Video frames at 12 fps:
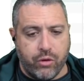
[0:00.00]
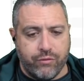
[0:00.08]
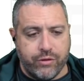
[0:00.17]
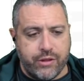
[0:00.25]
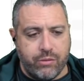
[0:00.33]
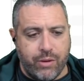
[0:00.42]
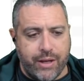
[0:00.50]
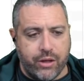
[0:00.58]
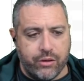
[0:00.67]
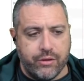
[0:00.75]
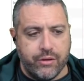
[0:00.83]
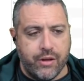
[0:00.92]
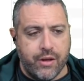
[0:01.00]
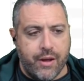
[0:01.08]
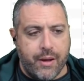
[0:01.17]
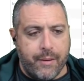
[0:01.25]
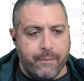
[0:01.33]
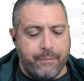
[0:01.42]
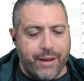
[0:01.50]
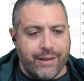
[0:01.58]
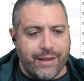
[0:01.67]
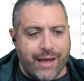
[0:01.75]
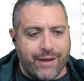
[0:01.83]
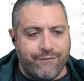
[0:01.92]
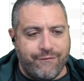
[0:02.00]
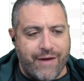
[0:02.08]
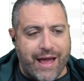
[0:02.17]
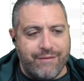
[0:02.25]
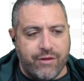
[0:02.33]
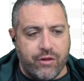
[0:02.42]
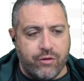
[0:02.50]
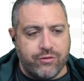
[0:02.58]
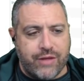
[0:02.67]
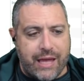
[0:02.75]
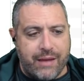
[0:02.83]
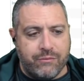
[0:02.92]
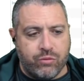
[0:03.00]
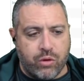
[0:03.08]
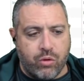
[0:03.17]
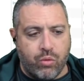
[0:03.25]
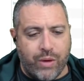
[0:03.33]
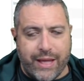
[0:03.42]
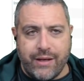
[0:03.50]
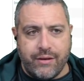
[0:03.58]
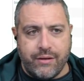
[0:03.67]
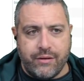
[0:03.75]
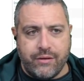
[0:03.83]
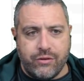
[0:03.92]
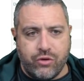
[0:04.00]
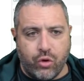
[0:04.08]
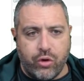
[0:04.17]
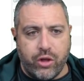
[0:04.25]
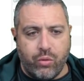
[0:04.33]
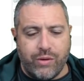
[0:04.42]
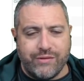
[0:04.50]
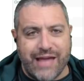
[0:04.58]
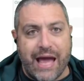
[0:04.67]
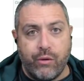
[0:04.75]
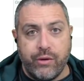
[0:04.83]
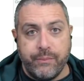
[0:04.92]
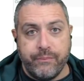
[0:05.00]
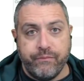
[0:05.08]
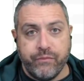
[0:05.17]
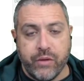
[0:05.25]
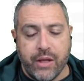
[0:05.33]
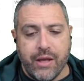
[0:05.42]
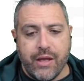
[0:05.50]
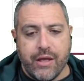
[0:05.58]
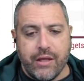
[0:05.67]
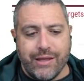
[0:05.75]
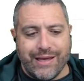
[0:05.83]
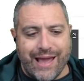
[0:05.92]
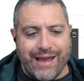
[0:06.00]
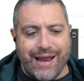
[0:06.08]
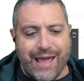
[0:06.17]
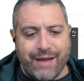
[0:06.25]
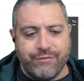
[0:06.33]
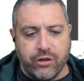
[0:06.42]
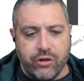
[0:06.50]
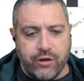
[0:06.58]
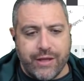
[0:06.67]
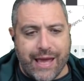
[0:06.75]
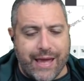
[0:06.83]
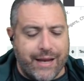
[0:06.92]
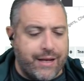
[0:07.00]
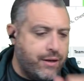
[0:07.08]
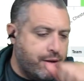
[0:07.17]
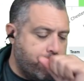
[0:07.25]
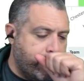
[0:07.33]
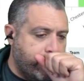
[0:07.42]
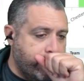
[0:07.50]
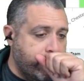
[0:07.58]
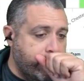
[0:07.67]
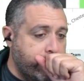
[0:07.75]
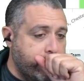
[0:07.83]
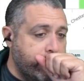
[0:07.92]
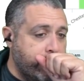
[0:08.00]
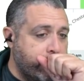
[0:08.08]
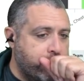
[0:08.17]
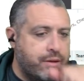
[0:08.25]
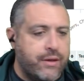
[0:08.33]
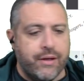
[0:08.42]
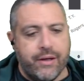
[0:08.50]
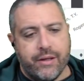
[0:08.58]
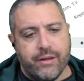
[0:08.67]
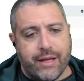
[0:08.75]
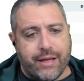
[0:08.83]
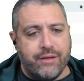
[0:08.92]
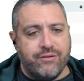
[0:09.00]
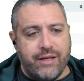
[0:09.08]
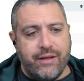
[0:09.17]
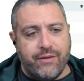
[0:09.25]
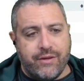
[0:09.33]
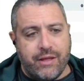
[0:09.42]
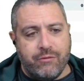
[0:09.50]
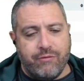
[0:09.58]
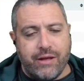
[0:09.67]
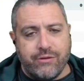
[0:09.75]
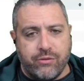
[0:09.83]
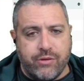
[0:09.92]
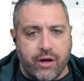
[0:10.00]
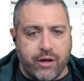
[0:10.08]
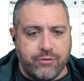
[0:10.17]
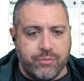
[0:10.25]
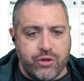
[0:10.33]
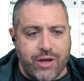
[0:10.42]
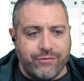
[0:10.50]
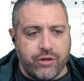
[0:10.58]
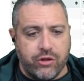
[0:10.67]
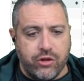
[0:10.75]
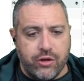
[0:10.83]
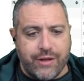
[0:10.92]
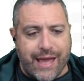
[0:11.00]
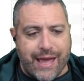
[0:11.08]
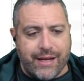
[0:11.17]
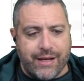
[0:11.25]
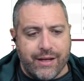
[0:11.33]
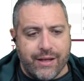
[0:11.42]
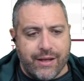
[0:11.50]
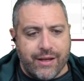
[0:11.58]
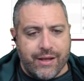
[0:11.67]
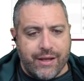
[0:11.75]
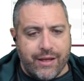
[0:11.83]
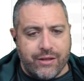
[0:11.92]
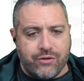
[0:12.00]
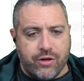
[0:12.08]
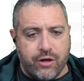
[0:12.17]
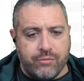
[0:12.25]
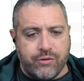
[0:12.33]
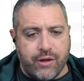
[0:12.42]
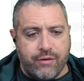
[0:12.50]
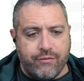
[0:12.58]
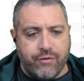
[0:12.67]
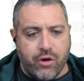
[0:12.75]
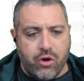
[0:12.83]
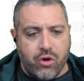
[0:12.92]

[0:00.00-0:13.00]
over T.Y. Hilton, but like five of those games were when Doyle was out. You kind of have to look at it like he's leading the team in red zone targets, but you have to look at it in terms of